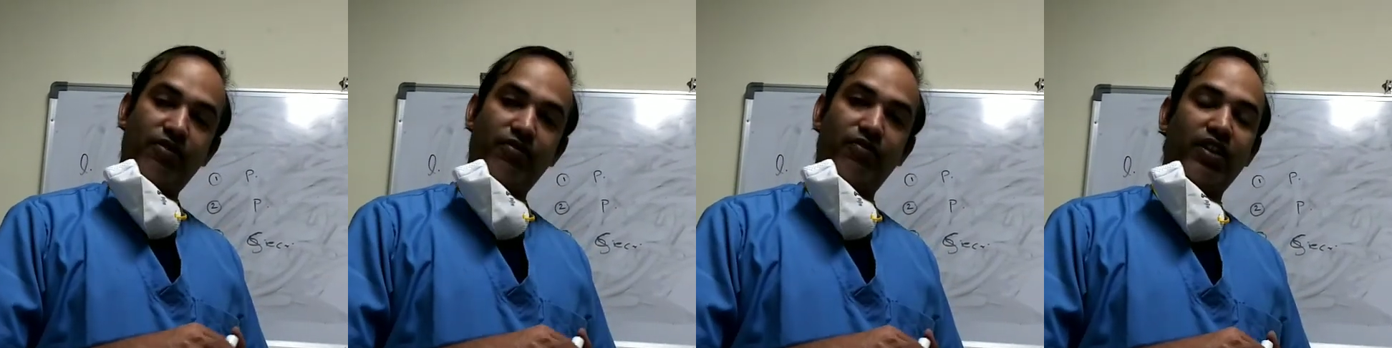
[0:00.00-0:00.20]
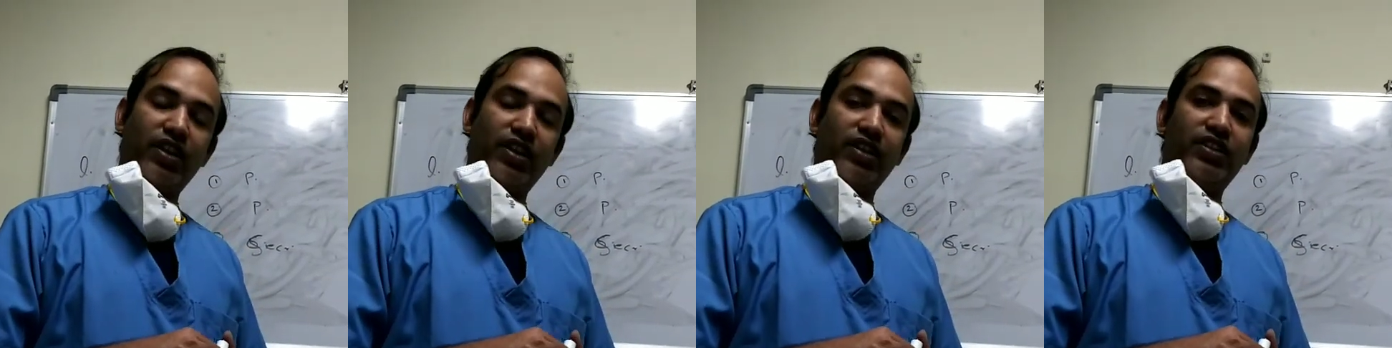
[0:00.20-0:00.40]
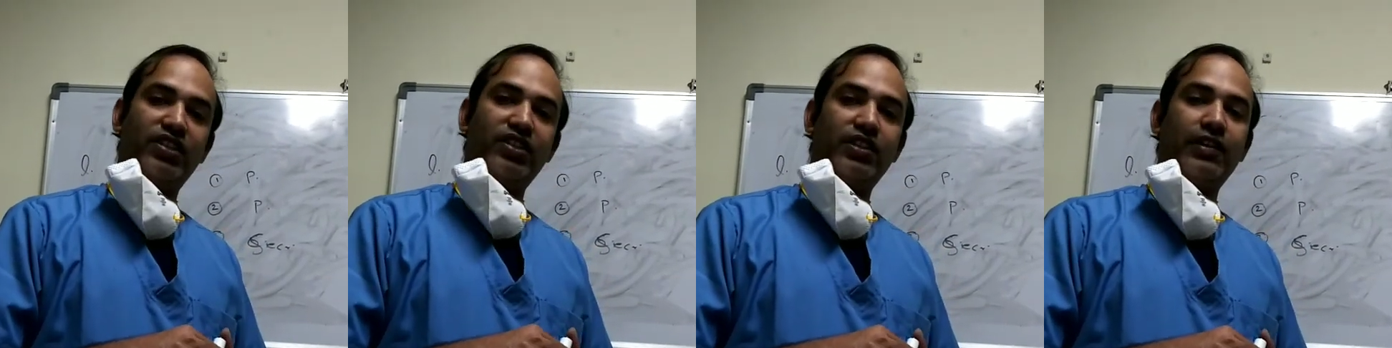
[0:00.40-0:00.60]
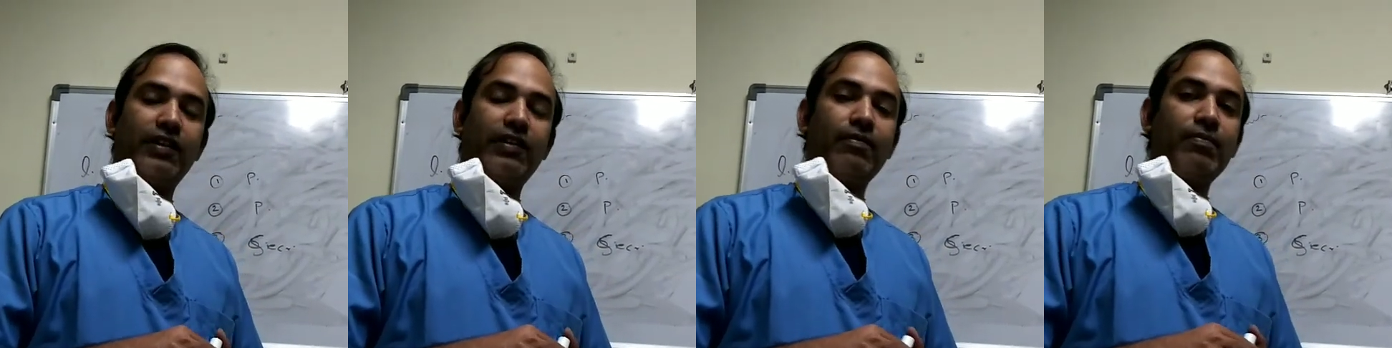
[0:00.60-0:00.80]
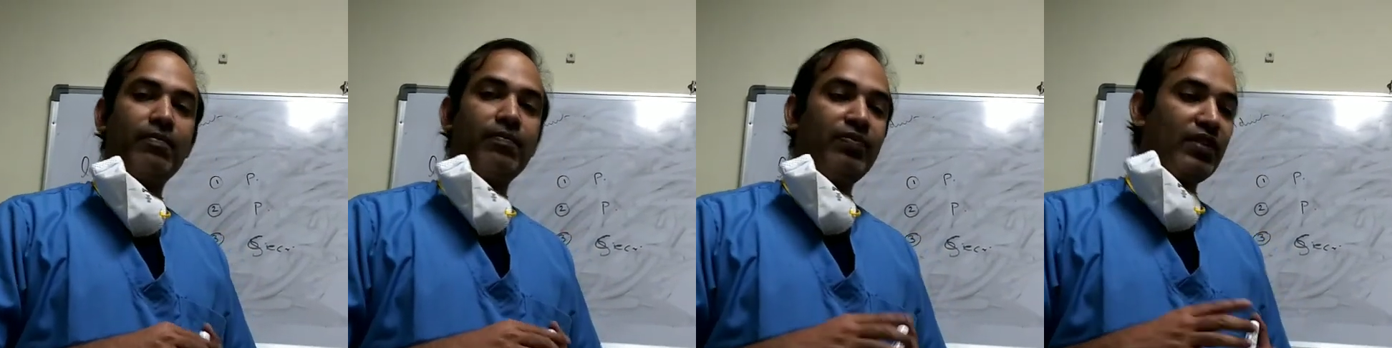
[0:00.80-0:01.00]
flight.
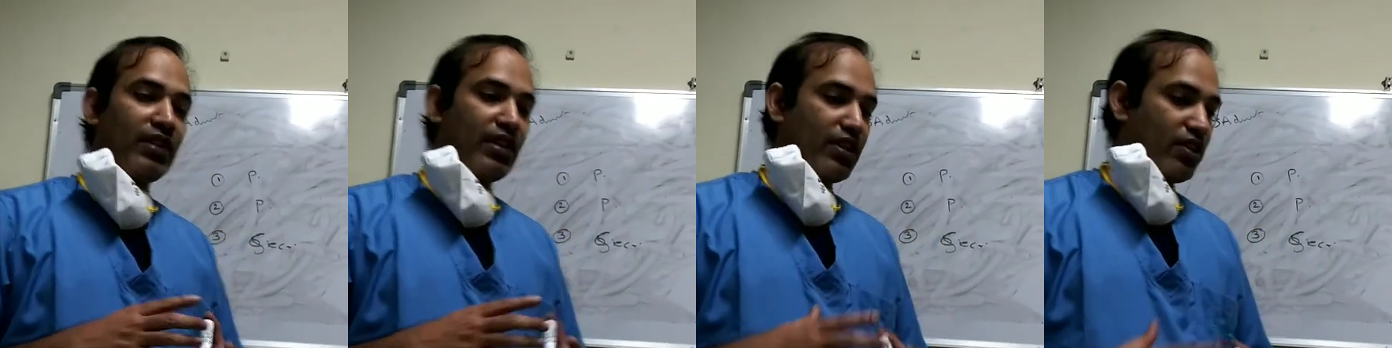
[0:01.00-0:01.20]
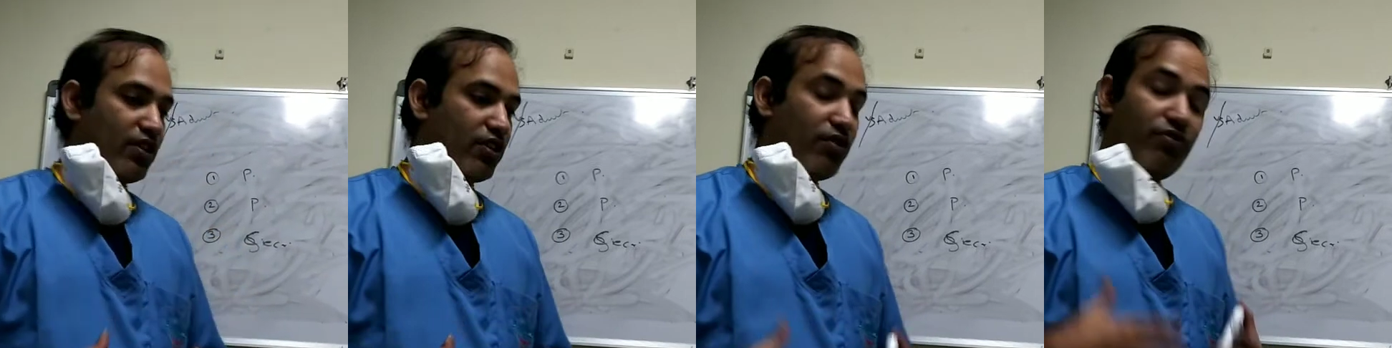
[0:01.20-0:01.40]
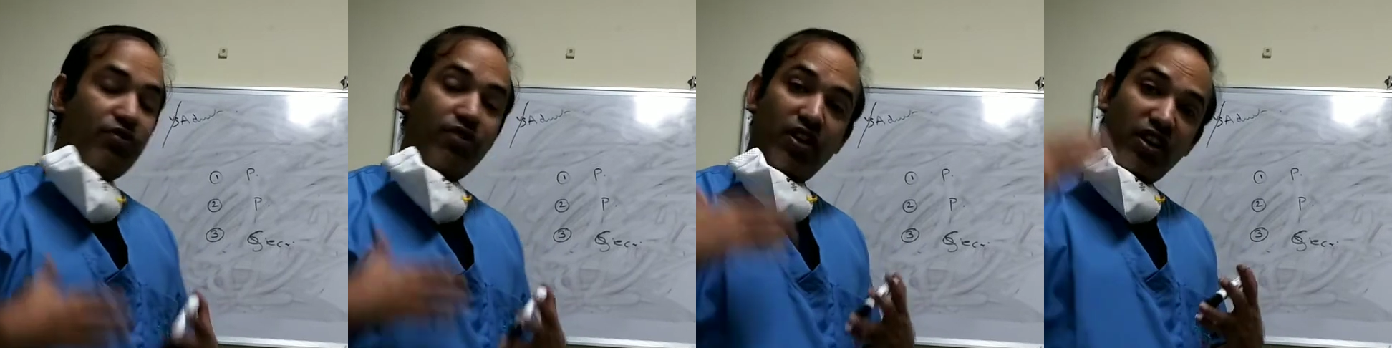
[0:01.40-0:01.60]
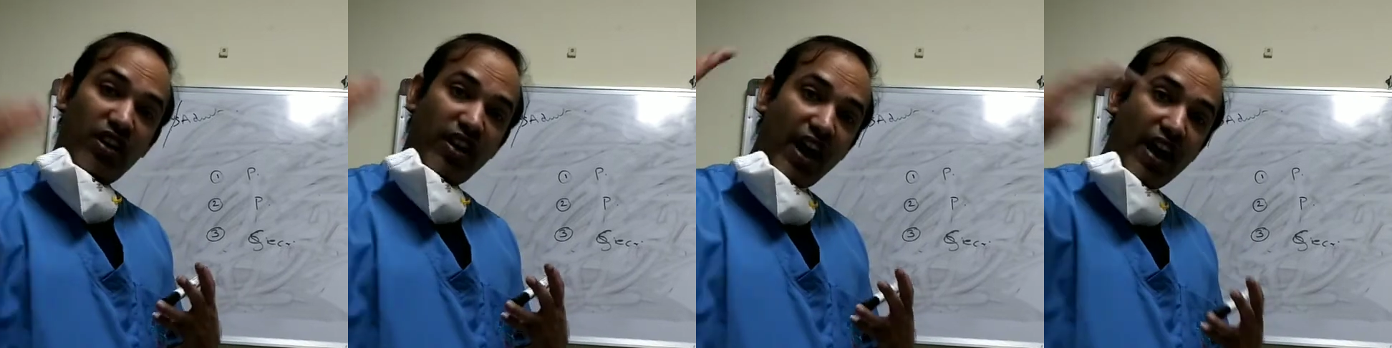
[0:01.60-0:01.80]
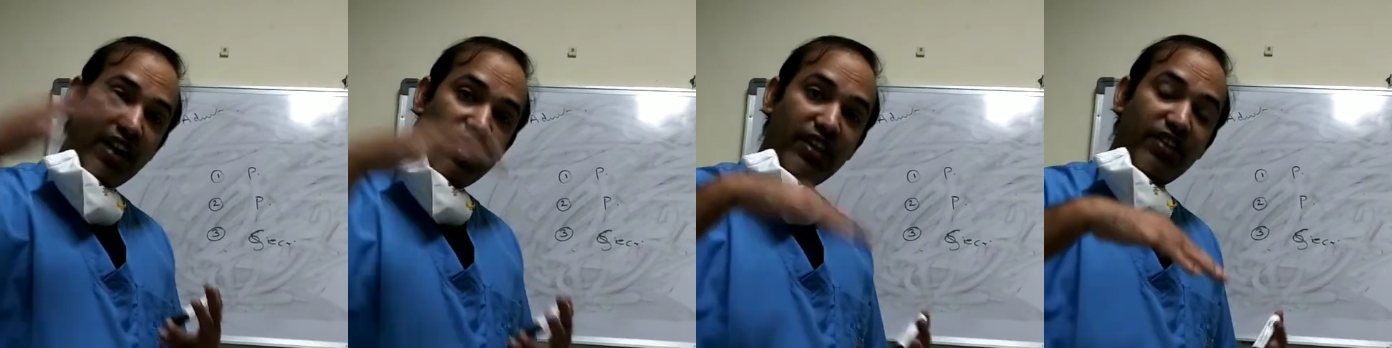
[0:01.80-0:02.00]
If you are
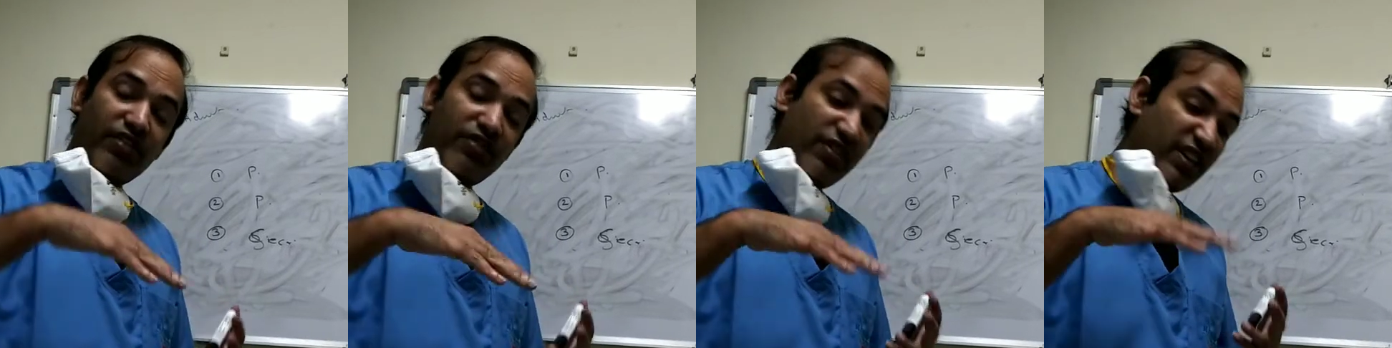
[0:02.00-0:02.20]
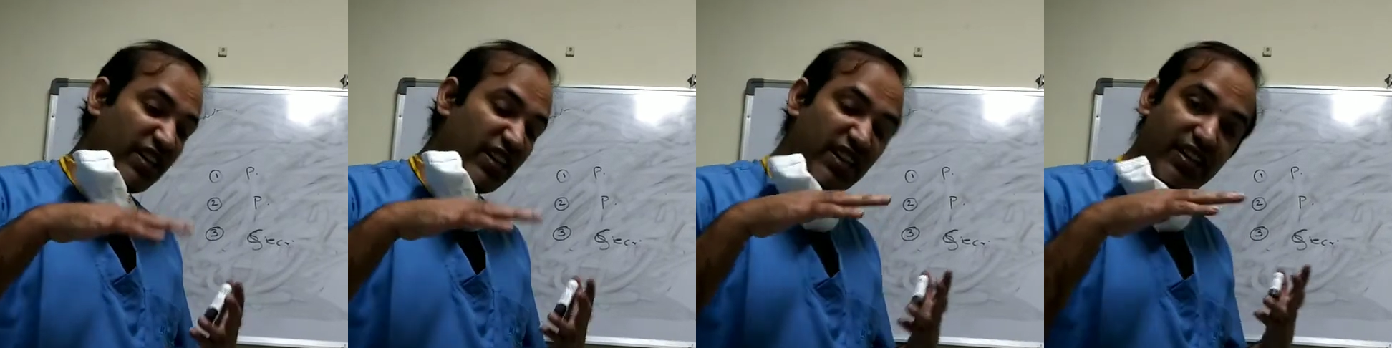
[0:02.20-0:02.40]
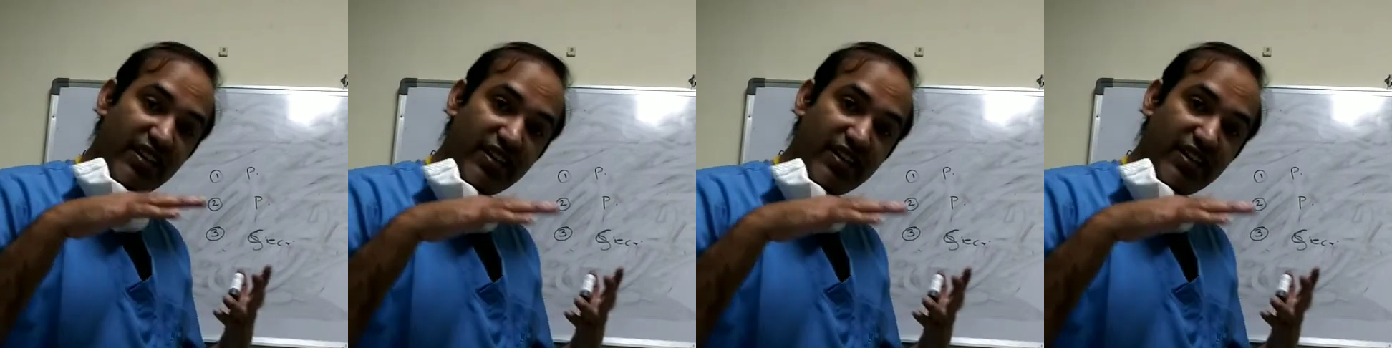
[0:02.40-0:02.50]
landing very